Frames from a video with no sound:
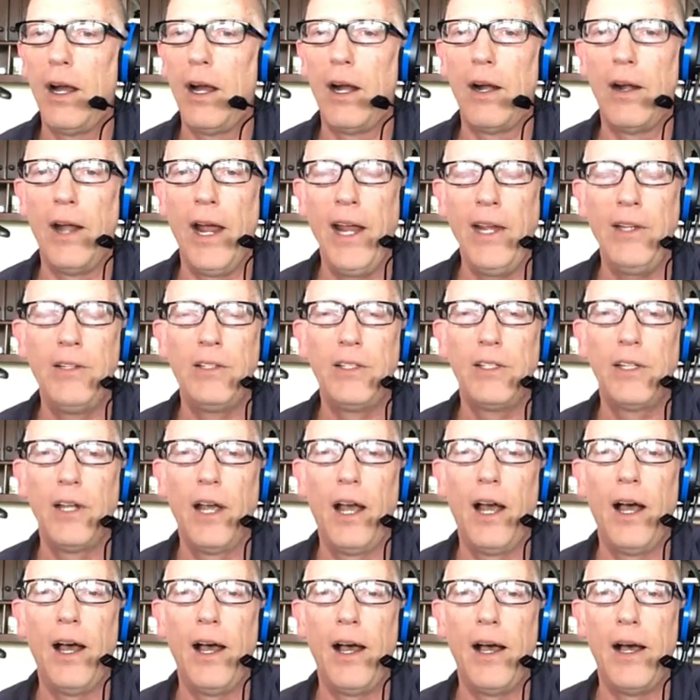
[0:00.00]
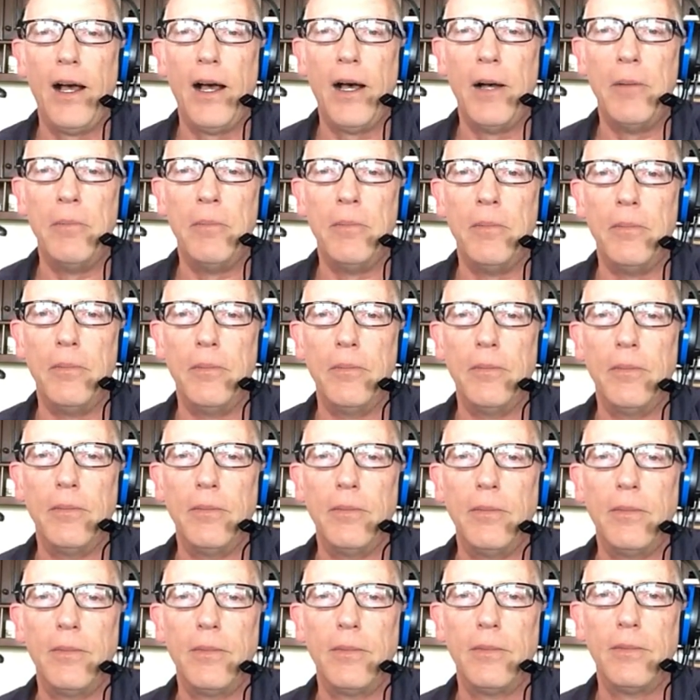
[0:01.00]
All right. Um,
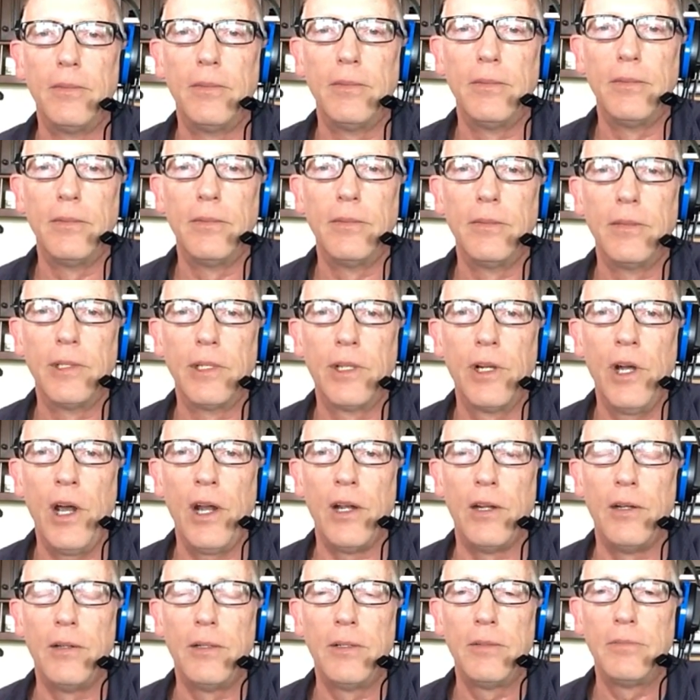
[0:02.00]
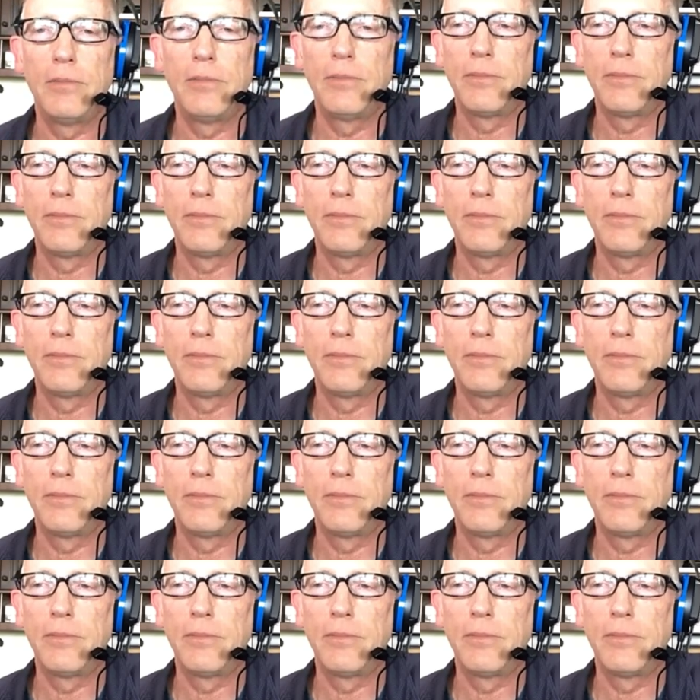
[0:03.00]
good.